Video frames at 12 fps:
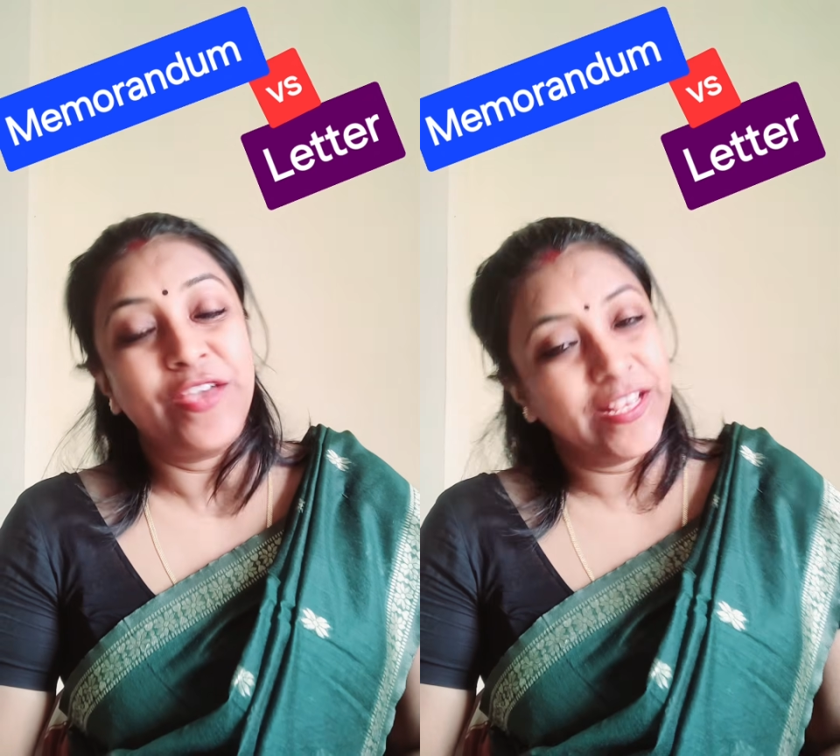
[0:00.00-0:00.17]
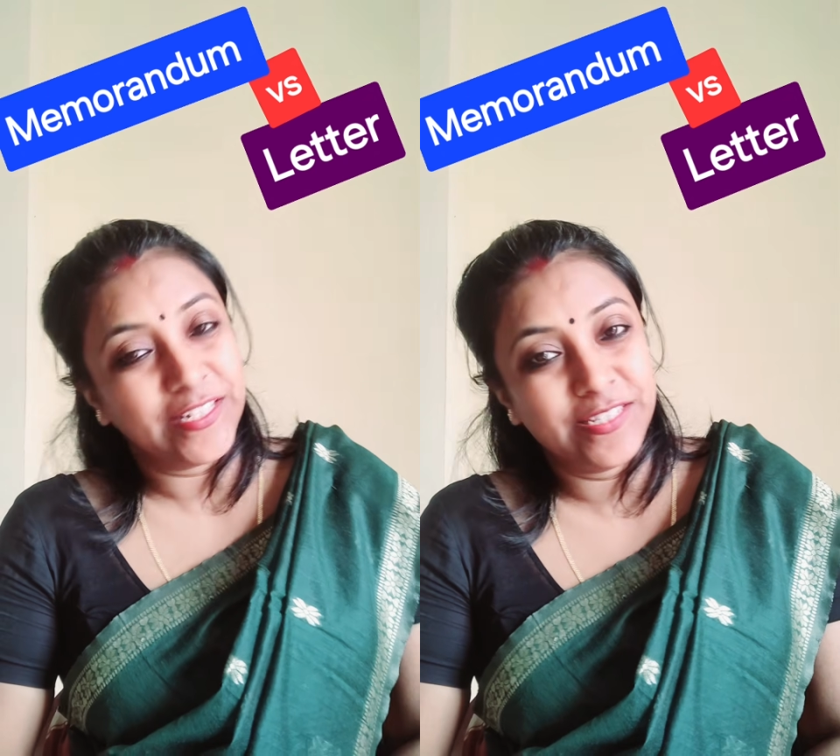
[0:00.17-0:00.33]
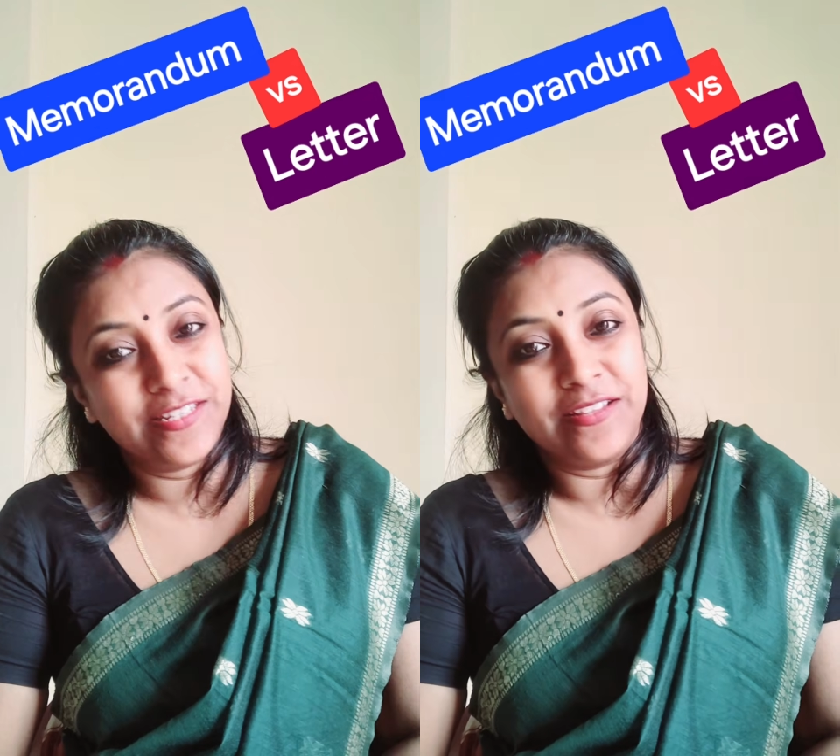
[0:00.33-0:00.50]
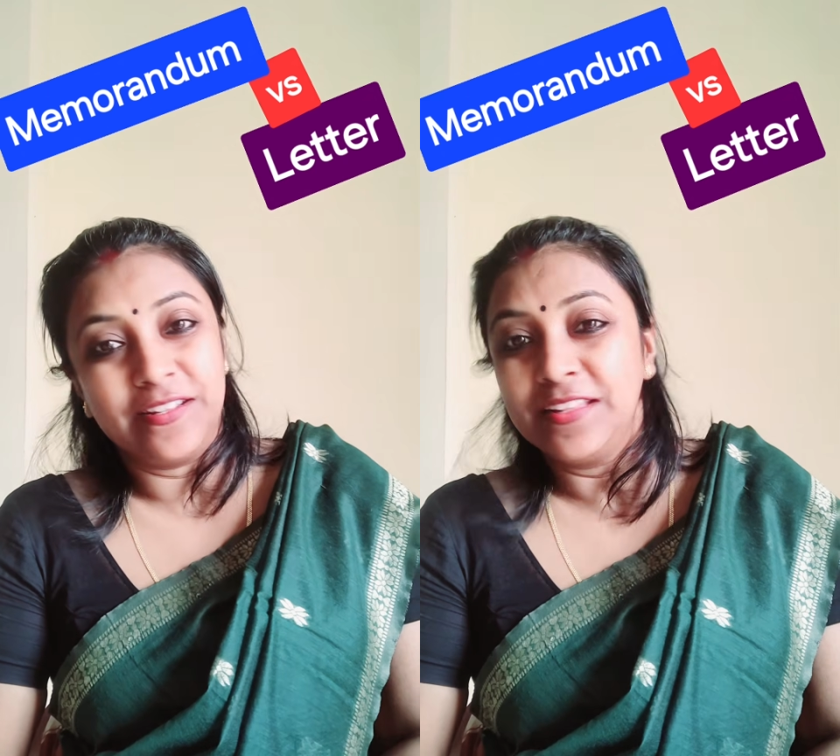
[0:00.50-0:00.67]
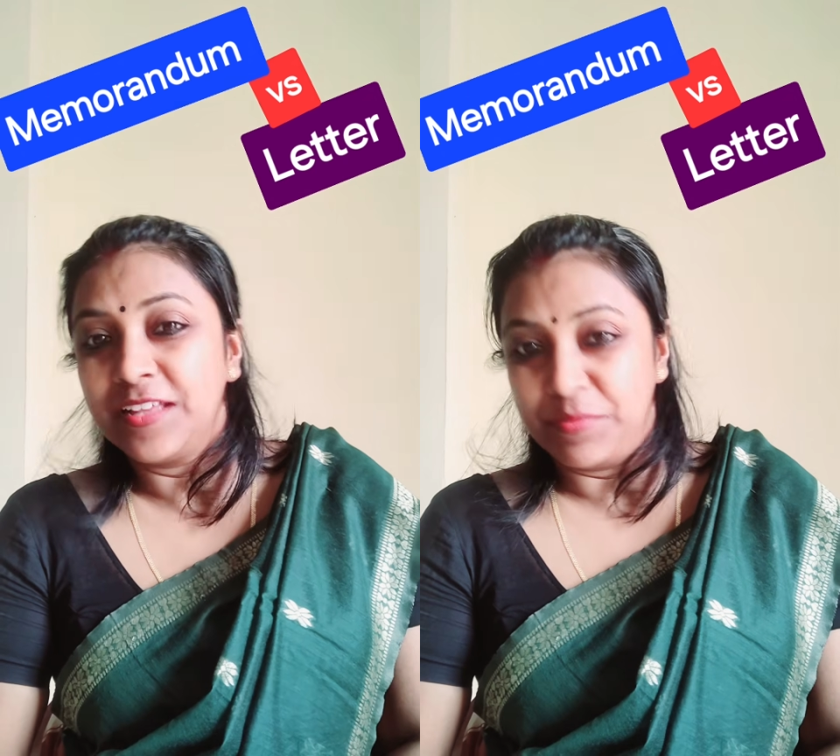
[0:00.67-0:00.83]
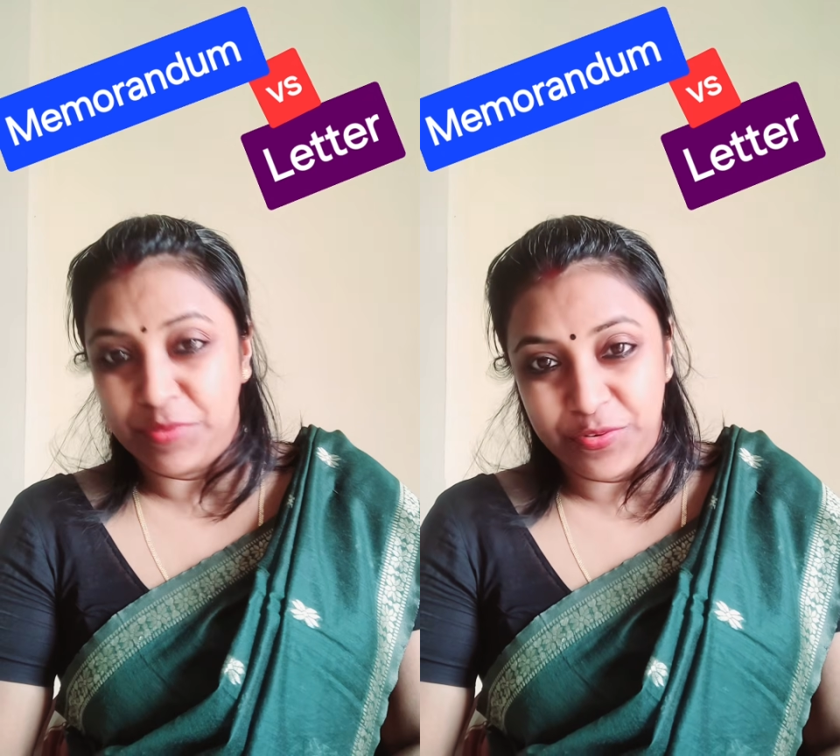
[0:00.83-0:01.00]
external
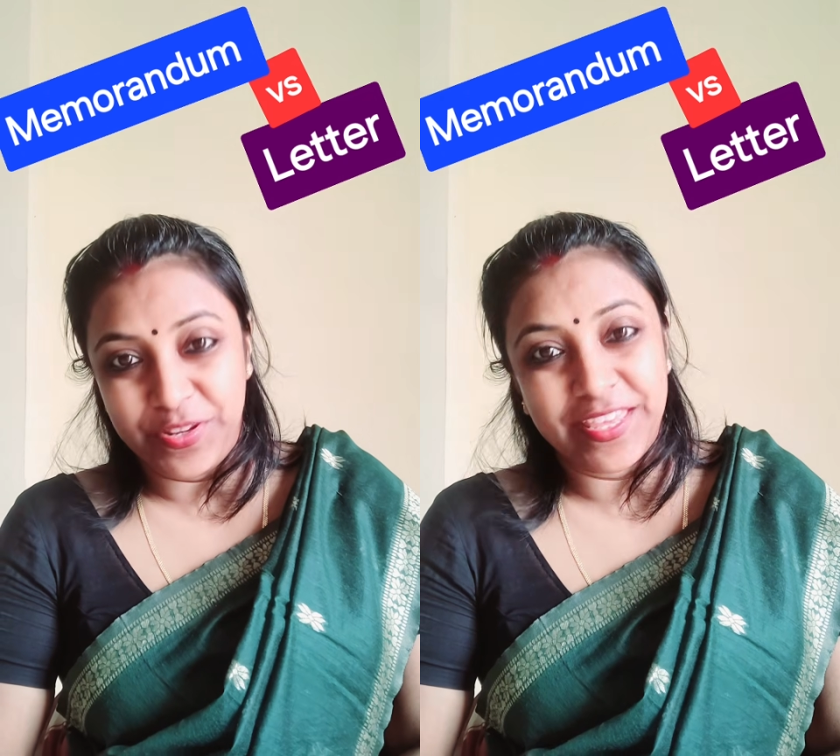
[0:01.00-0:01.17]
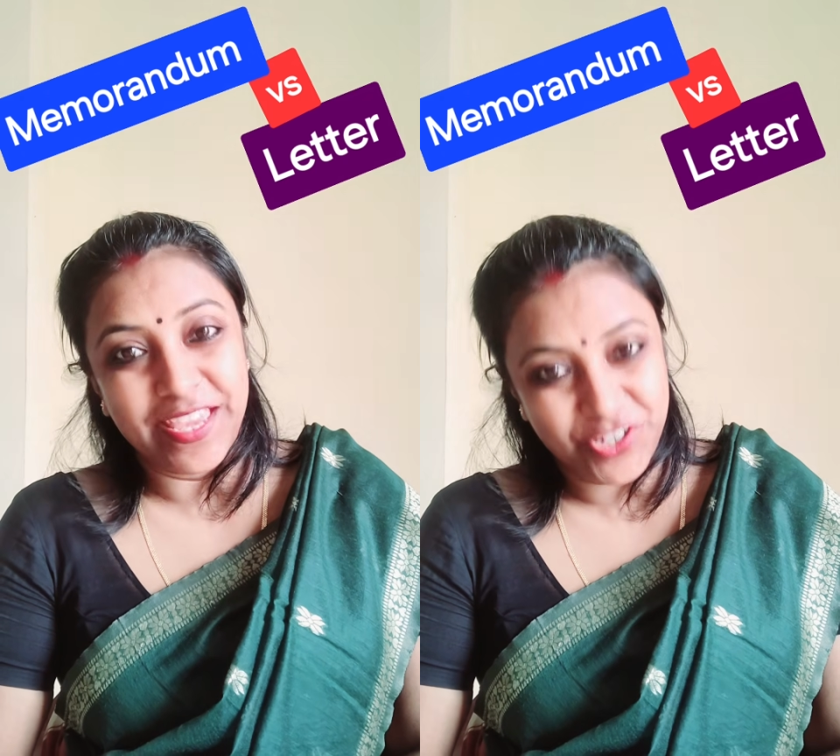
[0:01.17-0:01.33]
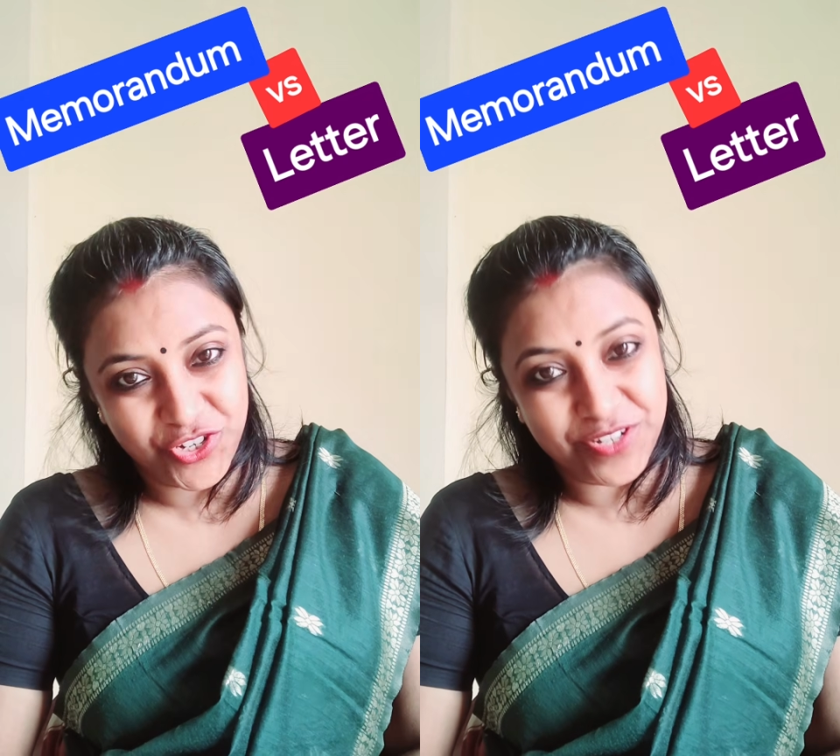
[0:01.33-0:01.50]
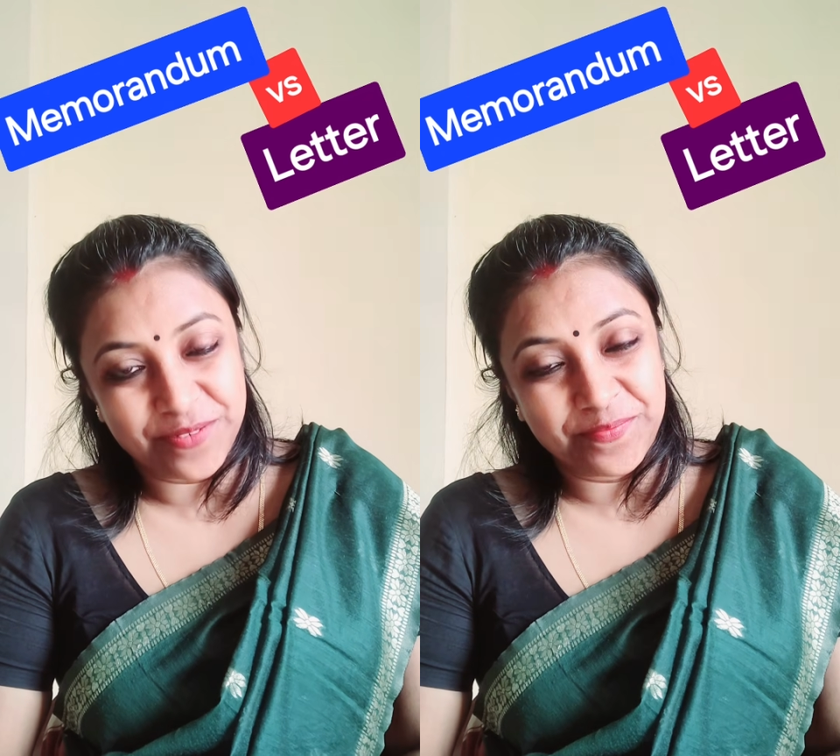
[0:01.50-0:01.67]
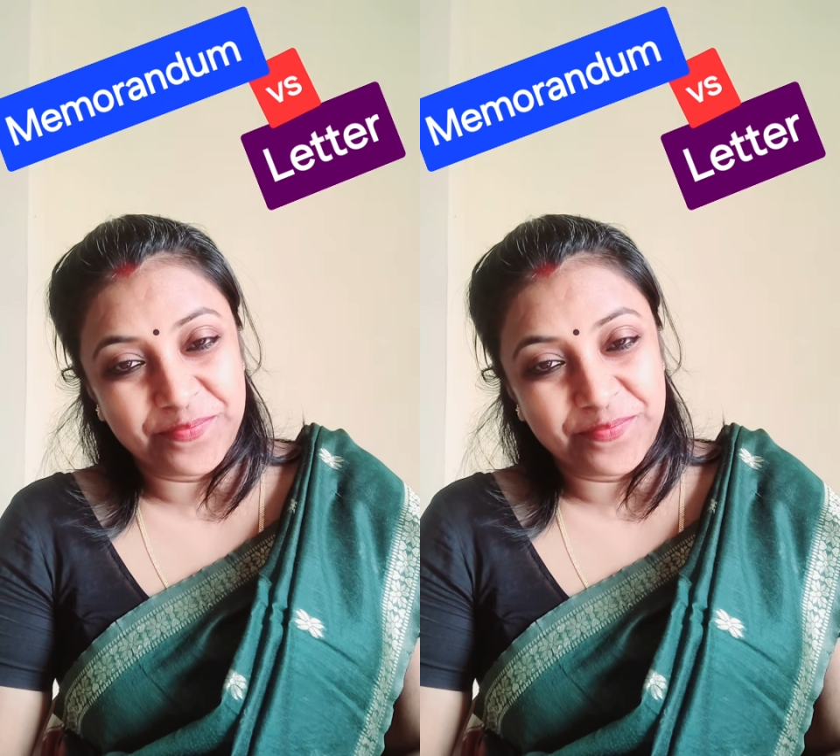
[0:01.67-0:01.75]
communication.